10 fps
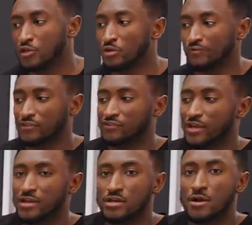you have to
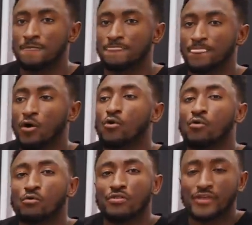send the
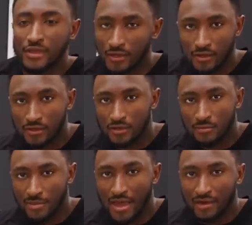whole thing
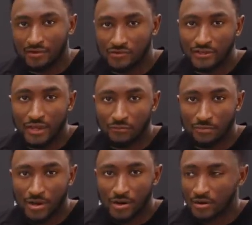back to get
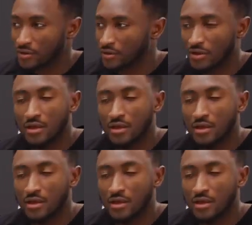repaired.